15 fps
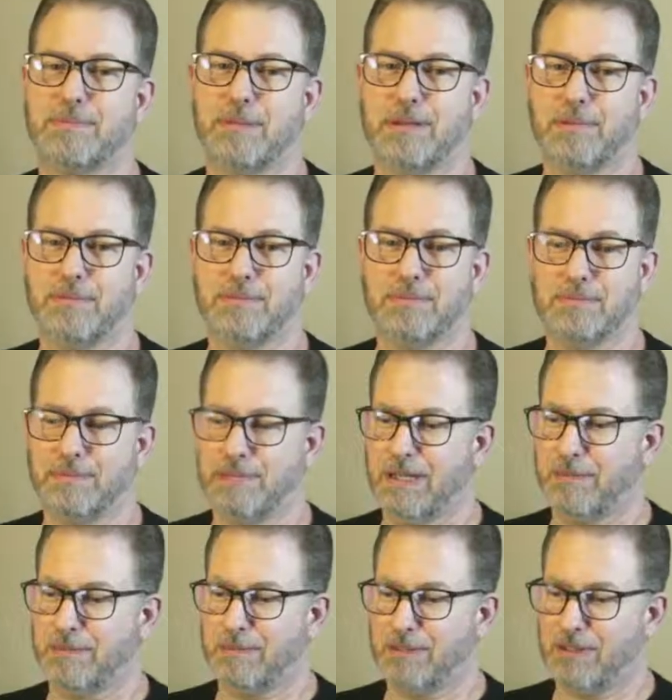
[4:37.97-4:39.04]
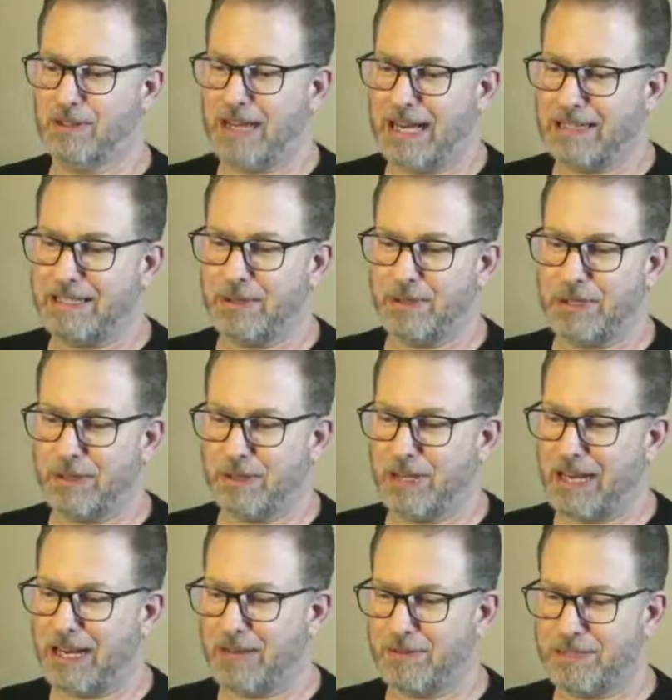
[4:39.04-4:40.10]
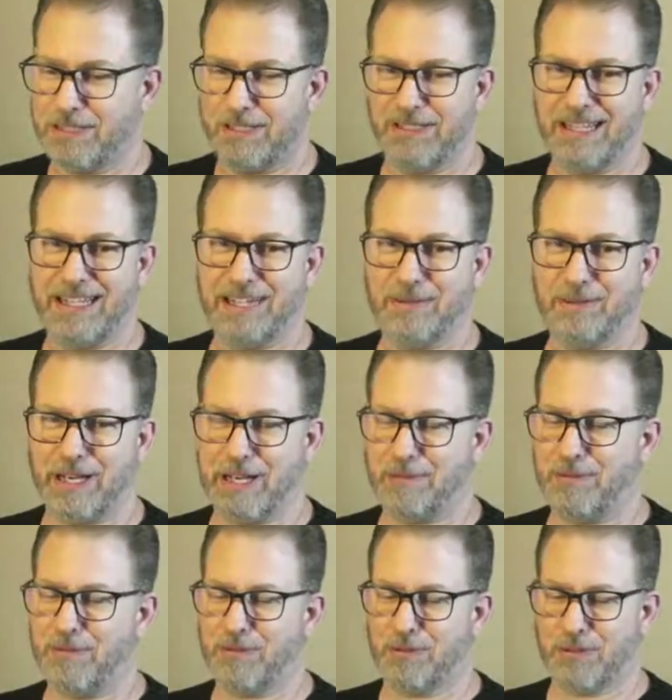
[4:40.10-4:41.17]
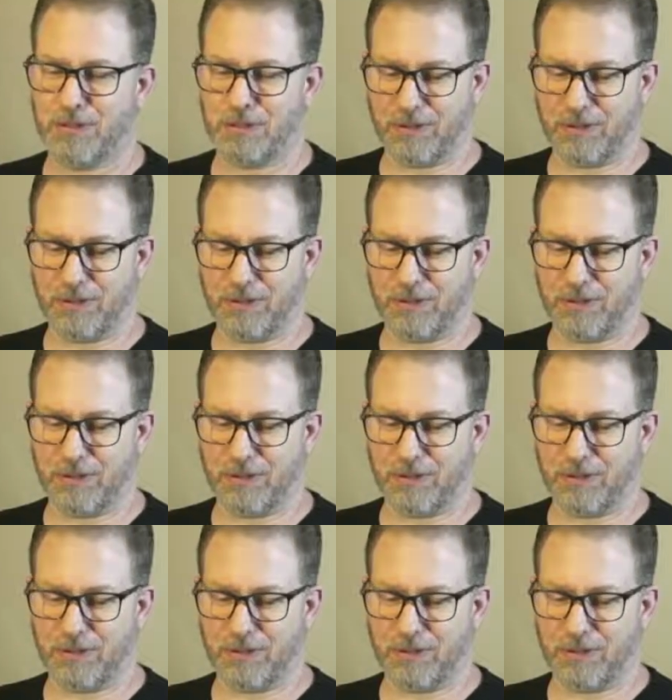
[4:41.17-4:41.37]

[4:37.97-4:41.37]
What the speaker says: but I'm glad that we don't have the delay that we had before.